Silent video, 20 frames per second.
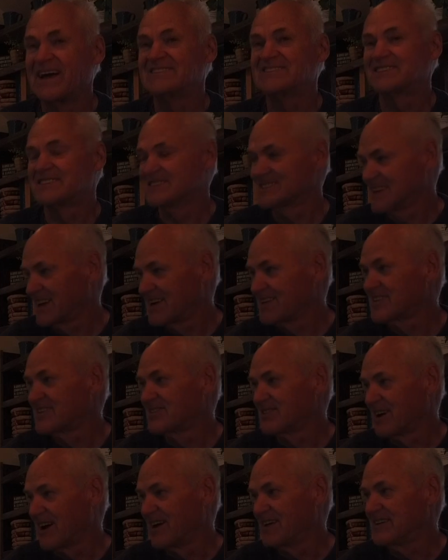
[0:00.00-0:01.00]
That's
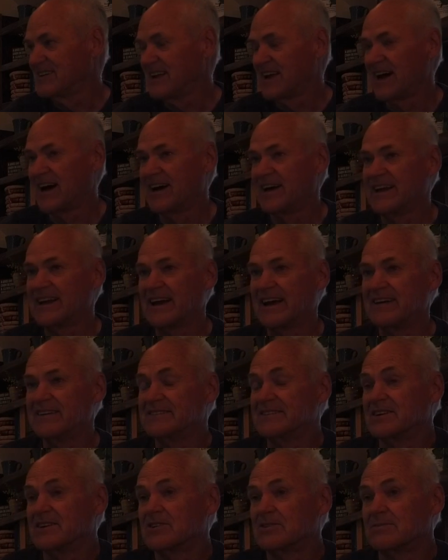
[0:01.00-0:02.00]
exactly right. Yeah,
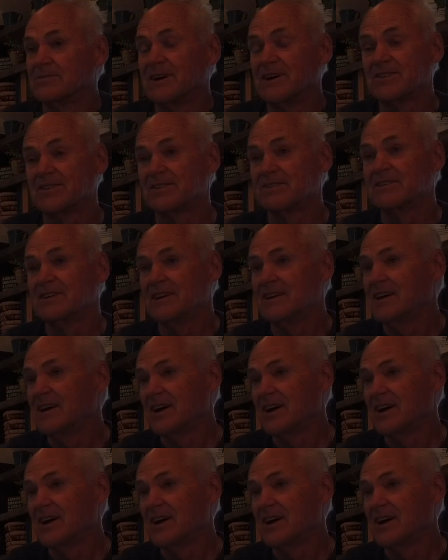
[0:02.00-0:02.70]
and her mother